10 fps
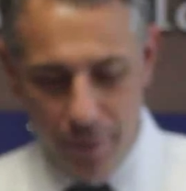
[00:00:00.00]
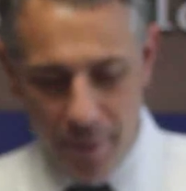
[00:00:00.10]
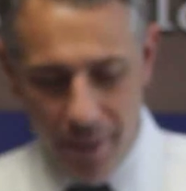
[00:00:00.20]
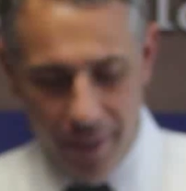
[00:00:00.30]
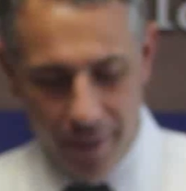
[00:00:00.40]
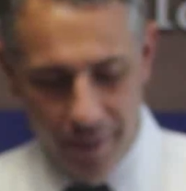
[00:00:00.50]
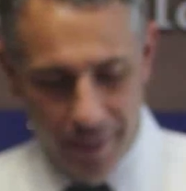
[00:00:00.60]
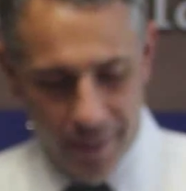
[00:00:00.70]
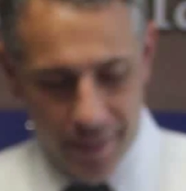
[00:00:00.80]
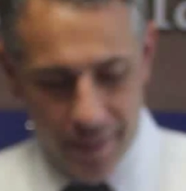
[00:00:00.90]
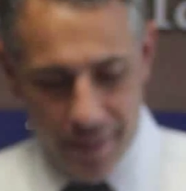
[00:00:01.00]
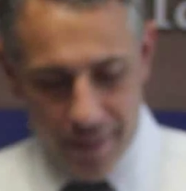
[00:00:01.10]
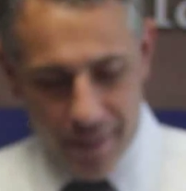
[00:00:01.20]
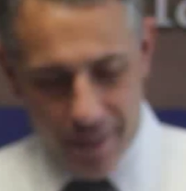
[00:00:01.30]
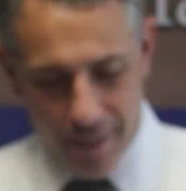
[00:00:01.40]
from there.
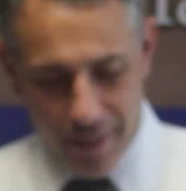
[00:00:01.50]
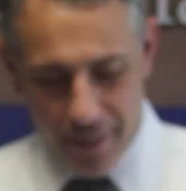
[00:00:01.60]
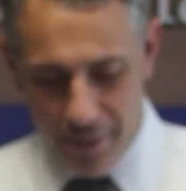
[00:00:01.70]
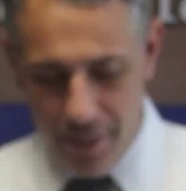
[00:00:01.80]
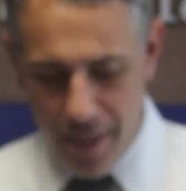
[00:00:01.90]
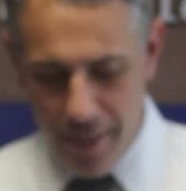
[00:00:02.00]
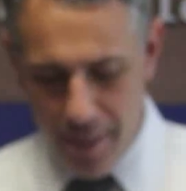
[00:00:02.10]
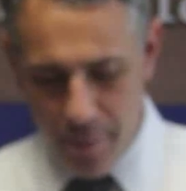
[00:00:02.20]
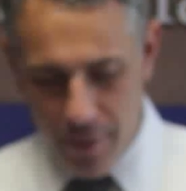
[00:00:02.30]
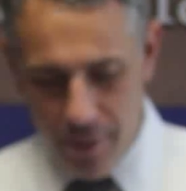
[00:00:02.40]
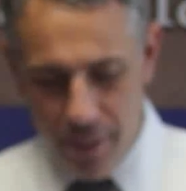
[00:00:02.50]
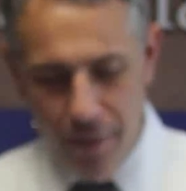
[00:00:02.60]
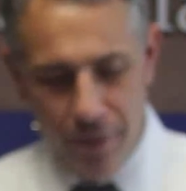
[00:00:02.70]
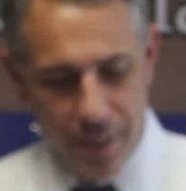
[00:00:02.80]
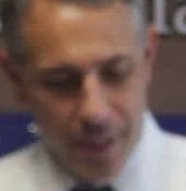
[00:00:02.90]
Slide number
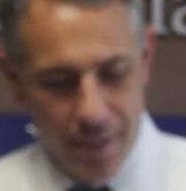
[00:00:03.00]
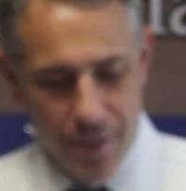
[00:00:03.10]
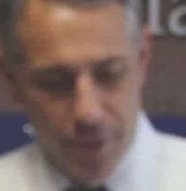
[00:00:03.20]
17